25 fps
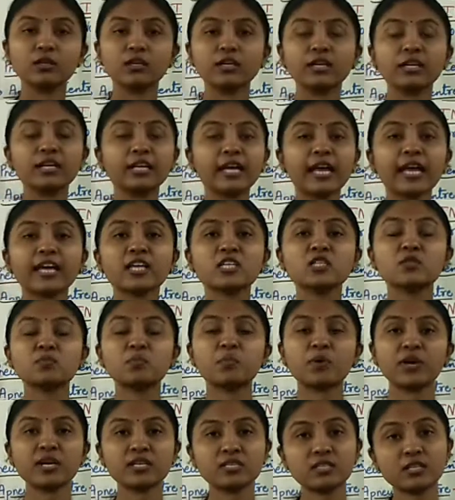in
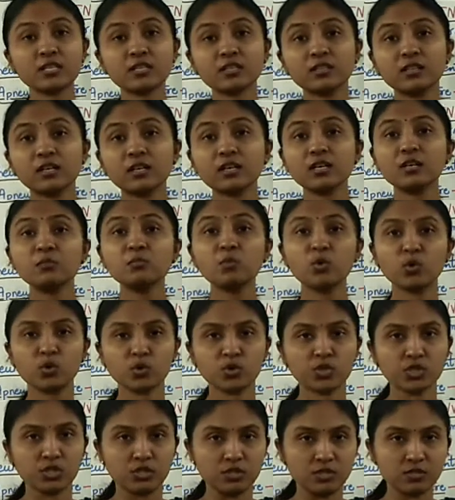expressing the
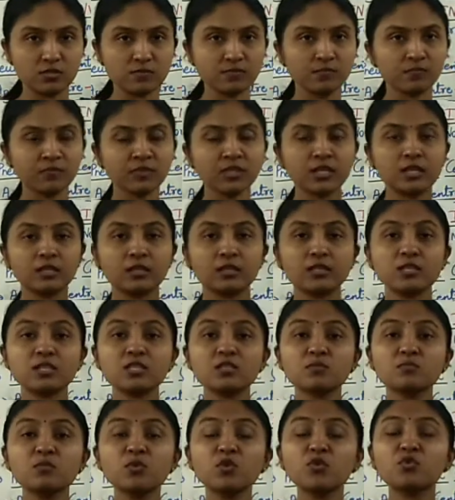emotions.
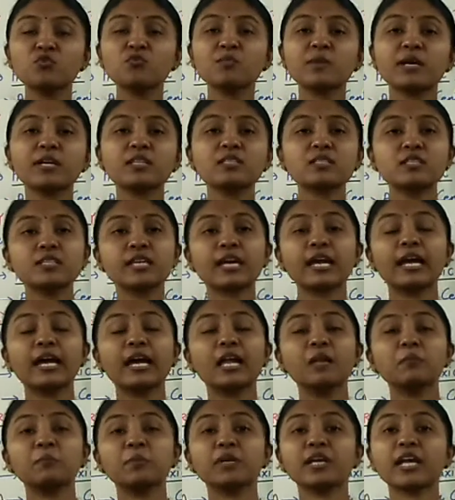These movements, they
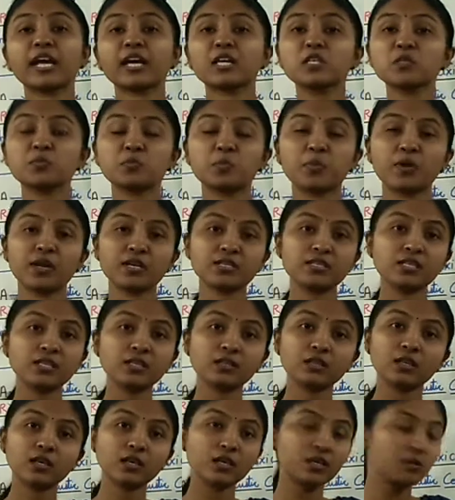help in
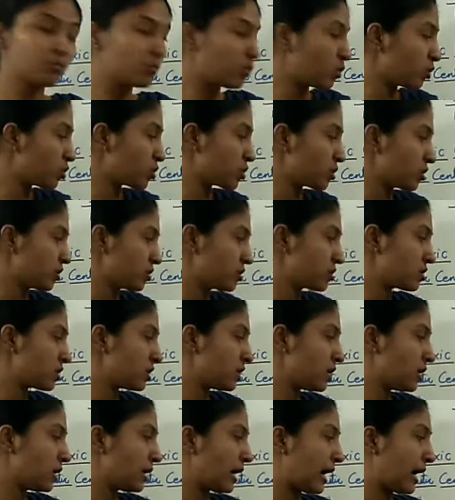expressing the emotions,
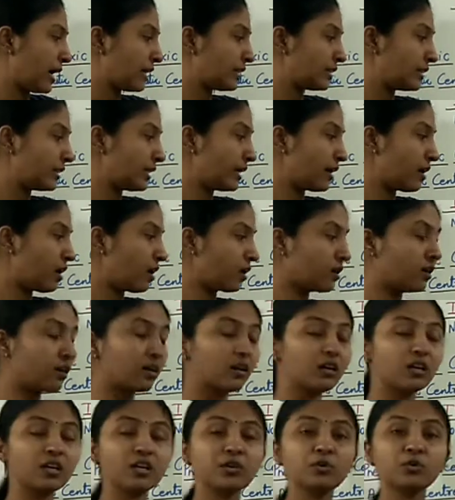and they
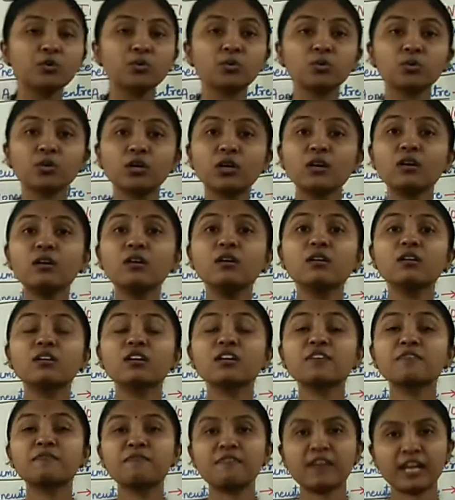occur due to the
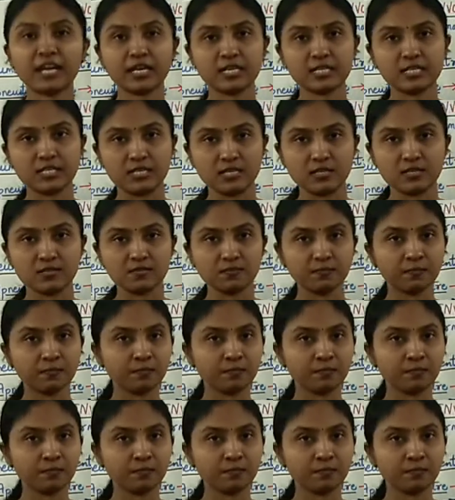reflexes.